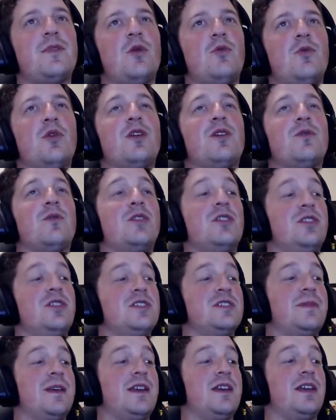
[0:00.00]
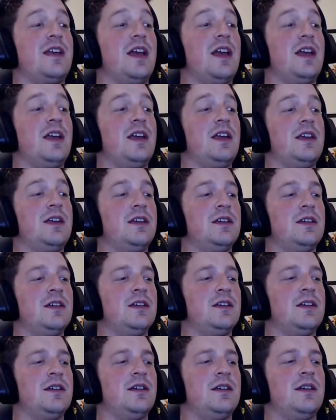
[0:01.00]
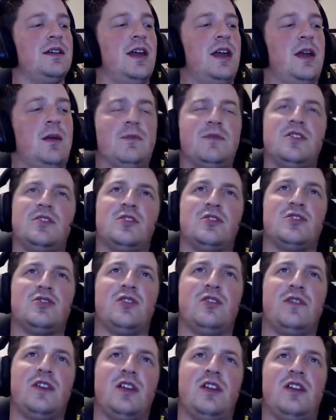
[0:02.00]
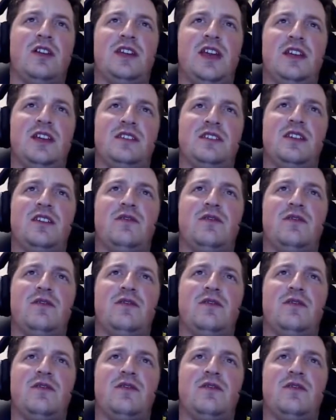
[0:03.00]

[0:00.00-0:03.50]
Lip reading: What are you speculating? And I'm just not sure if they go to Tassie,